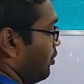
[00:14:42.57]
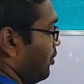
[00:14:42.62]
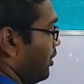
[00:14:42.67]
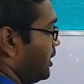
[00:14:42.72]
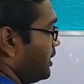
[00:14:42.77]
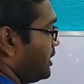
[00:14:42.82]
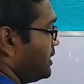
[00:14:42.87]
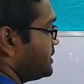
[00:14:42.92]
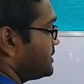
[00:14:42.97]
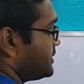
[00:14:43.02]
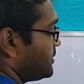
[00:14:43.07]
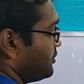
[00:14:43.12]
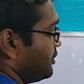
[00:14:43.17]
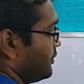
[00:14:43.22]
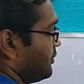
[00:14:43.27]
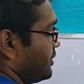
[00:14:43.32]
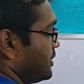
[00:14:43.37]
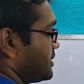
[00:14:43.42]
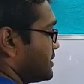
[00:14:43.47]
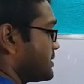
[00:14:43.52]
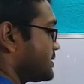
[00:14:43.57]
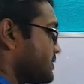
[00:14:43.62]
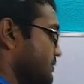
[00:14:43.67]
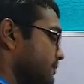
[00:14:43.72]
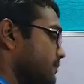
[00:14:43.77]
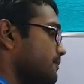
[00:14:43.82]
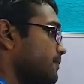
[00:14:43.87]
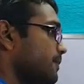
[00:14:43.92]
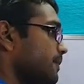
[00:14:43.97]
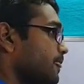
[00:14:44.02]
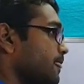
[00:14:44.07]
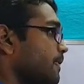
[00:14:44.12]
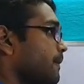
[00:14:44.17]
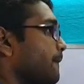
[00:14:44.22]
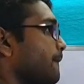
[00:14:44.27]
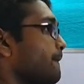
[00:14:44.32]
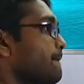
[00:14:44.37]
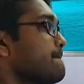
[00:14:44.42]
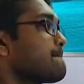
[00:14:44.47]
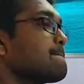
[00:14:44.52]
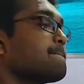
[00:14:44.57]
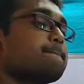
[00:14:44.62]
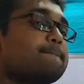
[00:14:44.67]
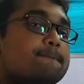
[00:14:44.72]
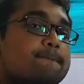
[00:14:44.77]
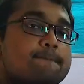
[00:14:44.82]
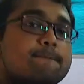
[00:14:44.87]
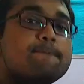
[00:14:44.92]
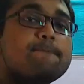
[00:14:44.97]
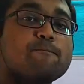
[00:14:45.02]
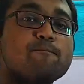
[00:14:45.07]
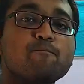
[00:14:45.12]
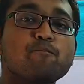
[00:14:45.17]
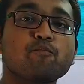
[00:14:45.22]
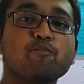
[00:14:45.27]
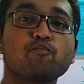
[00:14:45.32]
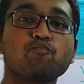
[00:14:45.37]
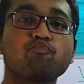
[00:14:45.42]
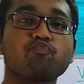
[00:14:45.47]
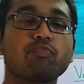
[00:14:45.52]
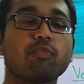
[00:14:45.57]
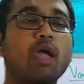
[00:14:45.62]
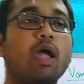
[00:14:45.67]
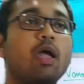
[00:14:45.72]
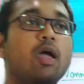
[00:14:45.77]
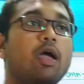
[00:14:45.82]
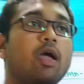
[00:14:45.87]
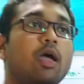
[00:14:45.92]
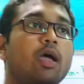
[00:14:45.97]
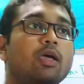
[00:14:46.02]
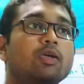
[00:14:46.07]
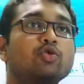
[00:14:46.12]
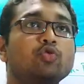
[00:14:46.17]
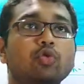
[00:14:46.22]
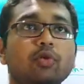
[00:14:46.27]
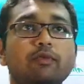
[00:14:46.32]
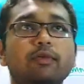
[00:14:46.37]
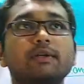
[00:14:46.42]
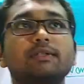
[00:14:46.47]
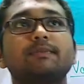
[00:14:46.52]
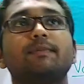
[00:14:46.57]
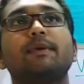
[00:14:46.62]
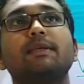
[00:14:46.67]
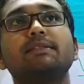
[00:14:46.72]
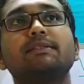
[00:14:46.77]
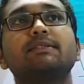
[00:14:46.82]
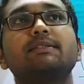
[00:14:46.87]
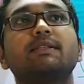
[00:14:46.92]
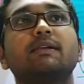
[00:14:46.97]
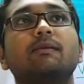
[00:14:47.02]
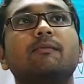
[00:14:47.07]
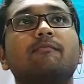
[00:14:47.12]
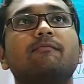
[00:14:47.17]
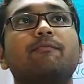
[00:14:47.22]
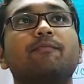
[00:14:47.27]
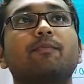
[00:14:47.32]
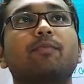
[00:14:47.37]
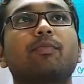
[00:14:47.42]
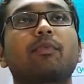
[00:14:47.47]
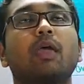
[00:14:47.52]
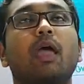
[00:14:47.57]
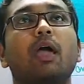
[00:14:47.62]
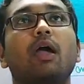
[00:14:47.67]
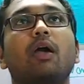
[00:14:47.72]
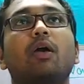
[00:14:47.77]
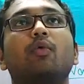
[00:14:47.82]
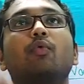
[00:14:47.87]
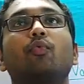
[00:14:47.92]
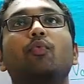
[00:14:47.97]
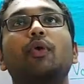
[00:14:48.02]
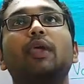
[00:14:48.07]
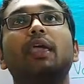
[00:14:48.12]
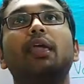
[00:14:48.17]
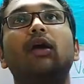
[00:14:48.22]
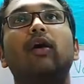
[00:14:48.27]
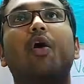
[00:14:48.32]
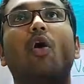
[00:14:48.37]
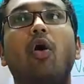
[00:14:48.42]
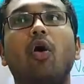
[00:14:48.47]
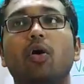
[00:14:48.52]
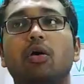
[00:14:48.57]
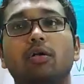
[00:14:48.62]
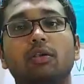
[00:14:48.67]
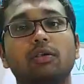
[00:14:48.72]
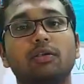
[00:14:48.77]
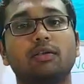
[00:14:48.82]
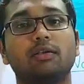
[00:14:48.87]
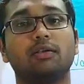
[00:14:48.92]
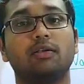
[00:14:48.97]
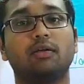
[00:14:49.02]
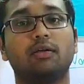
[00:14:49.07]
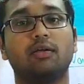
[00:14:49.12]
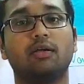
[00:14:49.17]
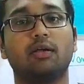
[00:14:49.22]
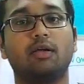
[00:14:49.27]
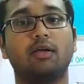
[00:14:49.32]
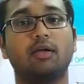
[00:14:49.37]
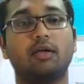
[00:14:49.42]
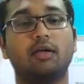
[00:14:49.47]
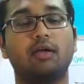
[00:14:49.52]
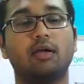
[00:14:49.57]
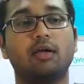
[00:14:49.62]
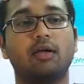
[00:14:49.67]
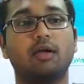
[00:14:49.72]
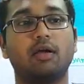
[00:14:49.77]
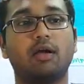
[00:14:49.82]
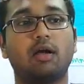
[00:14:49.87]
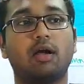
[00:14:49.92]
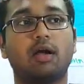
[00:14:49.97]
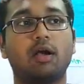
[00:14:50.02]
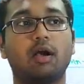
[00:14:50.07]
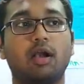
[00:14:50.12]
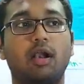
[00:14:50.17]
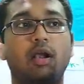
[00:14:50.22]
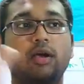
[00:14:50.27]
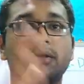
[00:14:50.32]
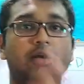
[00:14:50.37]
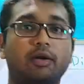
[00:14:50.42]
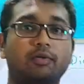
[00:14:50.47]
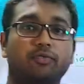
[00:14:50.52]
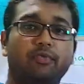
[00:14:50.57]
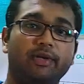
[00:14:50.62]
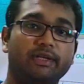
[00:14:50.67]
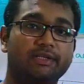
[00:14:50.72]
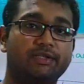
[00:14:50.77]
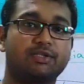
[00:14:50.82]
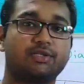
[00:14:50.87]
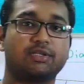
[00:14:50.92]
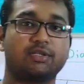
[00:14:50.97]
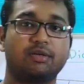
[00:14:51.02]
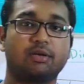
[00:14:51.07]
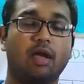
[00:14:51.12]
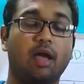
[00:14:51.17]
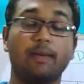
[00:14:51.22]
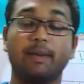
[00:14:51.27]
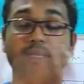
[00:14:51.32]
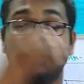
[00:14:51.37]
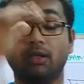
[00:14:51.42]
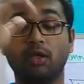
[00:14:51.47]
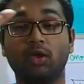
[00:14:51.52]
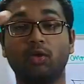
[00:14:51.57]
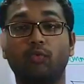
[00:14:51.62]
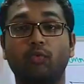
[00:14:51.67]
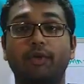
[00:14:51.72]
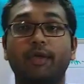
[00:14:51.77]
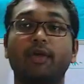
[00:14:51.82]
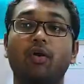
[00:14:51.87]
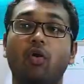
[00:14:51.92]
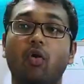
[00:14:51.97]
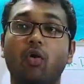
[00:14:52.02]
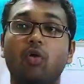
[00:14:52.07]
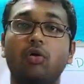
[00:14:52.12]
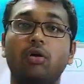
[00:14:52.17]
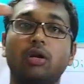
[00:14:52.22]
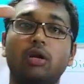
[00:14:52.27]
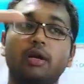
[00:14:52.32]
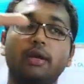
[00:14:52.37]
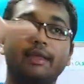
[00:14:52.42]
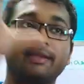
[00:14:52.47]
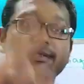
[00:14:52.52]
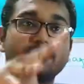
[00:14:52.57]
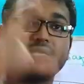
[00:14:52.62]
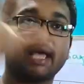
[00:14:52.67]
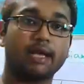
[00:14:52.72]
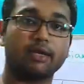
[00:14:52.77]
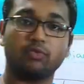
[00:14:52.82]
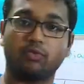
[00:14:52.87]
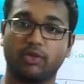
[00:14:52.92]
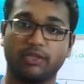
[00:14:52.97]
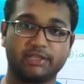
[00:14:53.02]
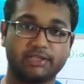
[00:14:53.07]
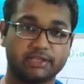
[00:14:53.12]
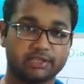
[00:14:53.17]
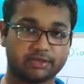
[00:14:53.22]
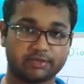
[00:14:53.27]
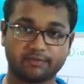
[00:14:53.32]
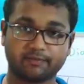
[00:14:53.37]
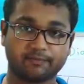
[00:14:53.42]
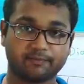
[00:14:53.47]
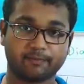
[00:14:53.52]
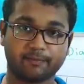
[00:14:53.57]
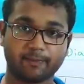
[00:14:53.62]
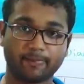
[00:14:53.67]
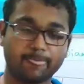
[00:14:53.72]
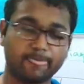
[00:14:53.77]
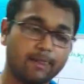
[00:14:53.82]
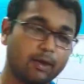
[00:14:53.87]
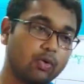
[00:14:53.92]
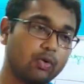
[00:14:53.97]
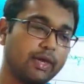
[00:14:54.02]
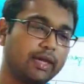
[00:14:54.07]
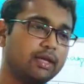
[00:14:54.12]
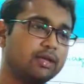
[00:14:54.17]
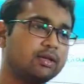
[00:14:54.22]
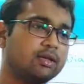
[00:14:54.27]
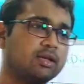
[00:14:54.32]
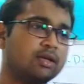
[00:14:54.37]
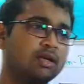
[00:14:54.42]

What is universe? Hmm? Universe means we all are under reach. I mean, we all are inside reach. Okay?